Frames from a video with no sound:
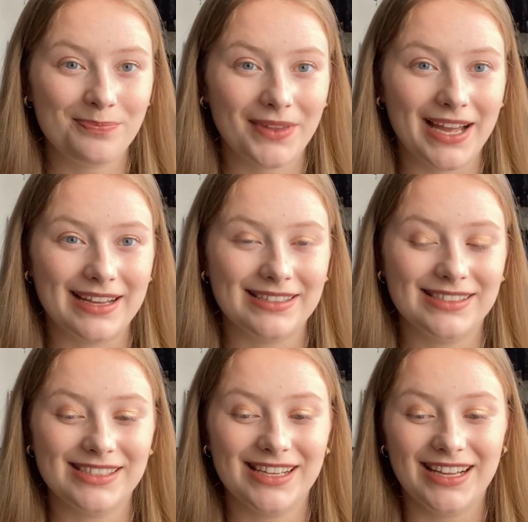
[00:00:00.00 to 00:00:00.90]

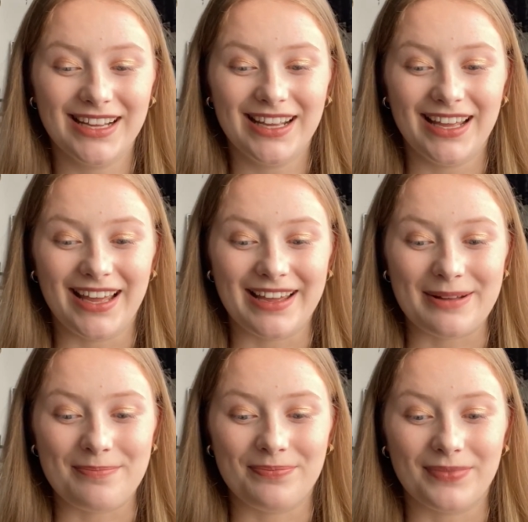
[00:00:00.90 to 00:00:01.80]
And
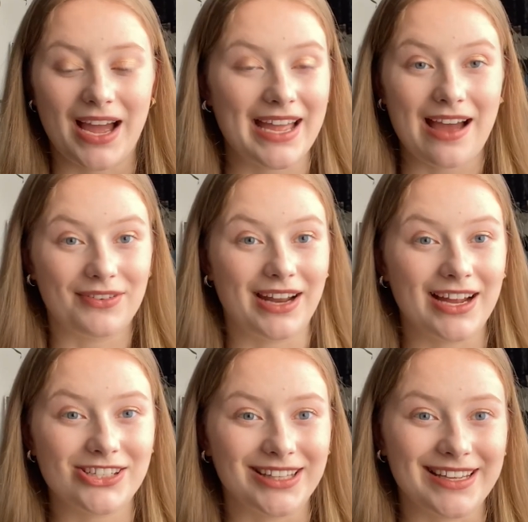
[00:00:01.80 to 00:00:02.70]
I haven't
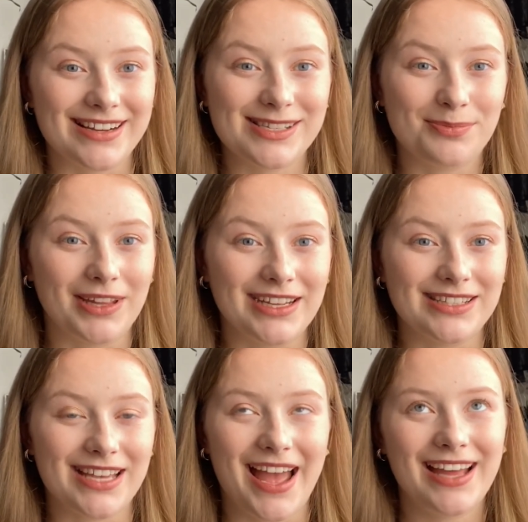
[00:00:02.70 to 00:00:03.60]
actually explained
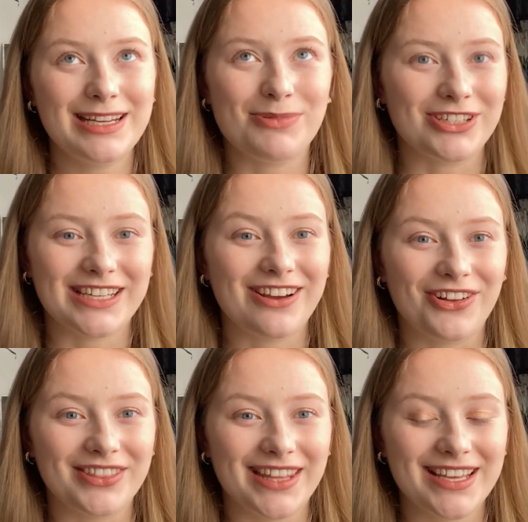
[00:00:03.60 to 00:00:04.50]
to anybody
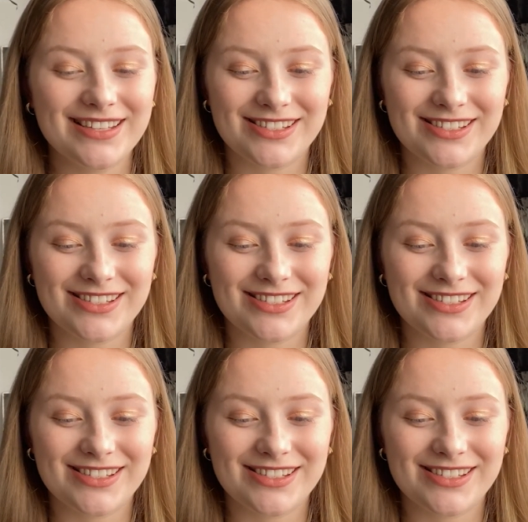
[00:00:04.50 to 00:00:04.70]
on this,